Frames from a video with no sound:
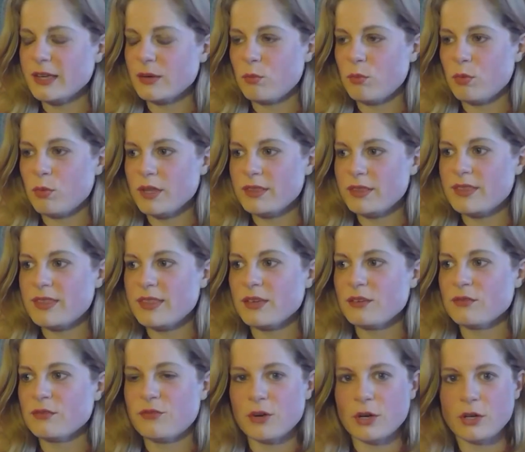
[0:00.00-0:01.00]
like, one
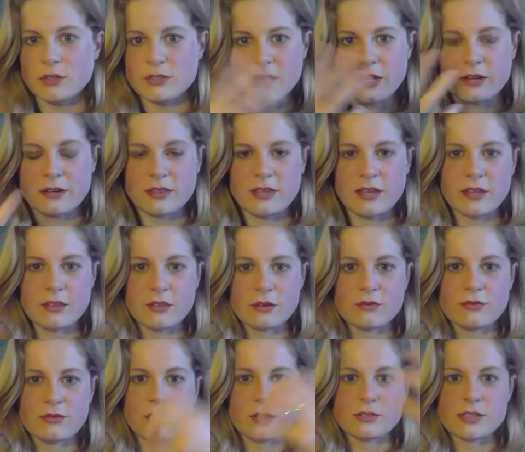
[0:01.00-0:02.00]
thing falls out of the
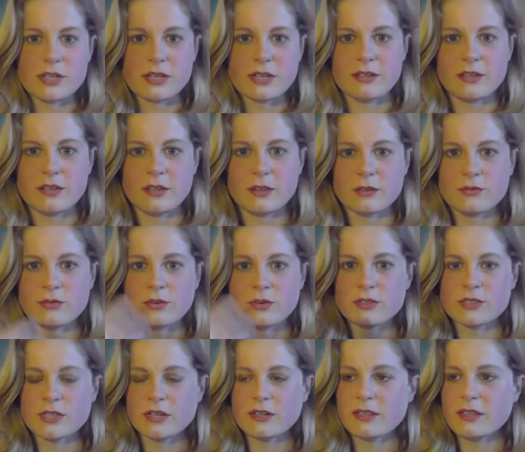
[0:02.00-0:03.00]
other, falls out of the other,
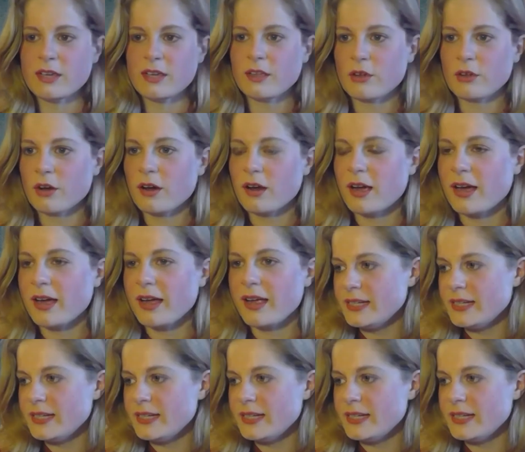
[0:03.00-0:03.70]
falls out of the other.